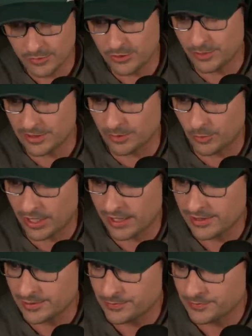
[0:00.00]
I'm assuming someone
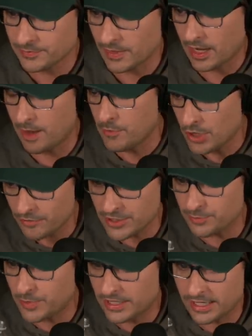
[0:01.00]
asked. I'm
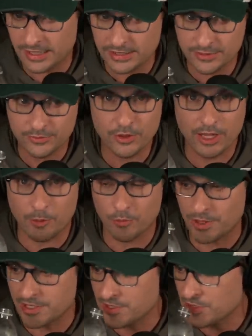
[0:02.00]
nervous because for a
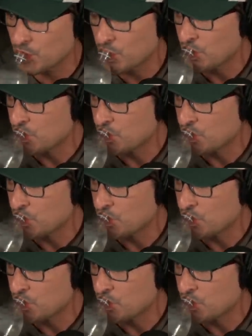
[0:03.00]
couple reasons.